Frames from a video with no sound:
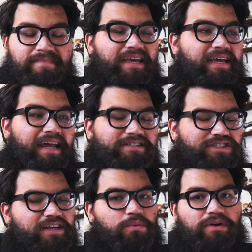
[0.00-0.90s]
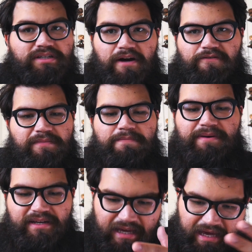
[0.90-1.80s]
it actually kind of works out for me.
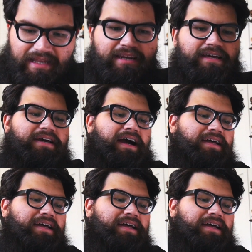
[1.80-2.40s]
But again, I